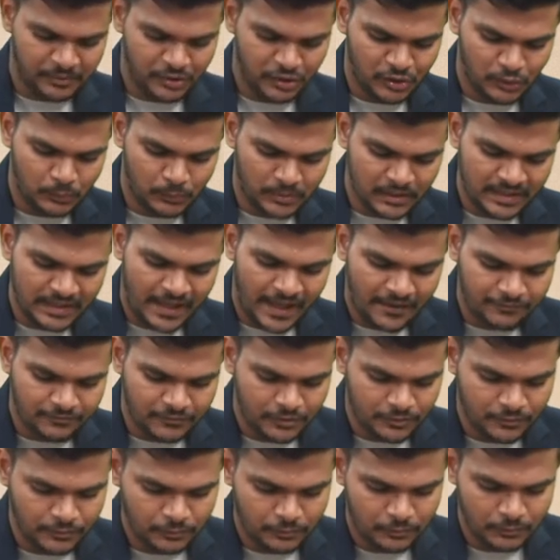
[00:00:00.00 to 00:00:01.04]
you will have
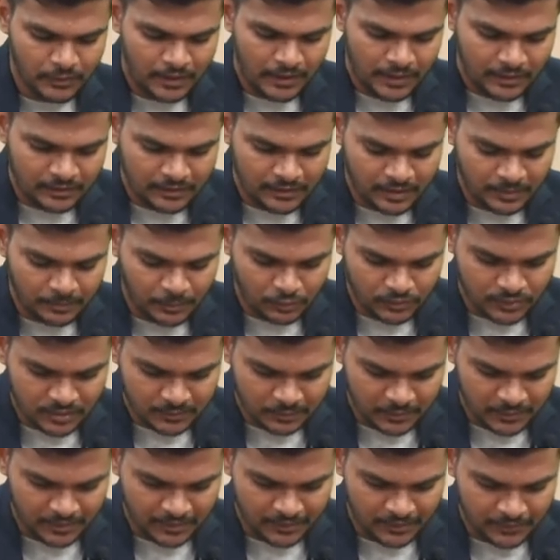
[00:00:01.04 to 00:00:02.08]
to learn about this
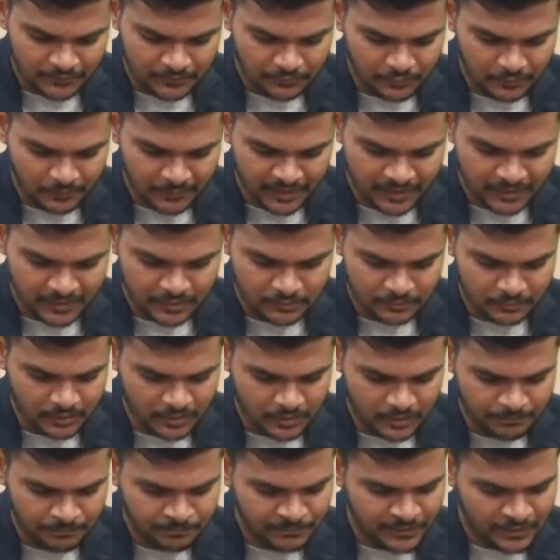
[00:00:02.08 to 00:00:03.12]
particular format as
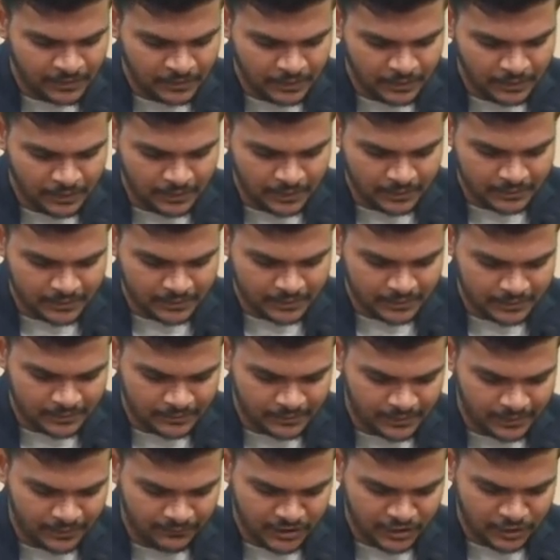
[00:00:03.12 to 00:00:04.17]
well, such as
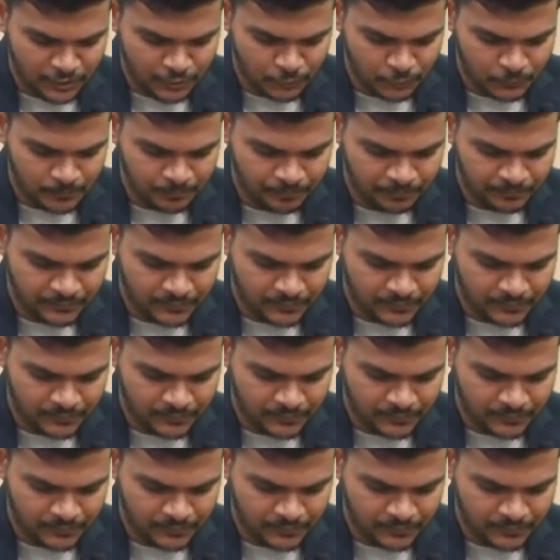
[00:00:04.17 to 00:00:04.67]
revenue.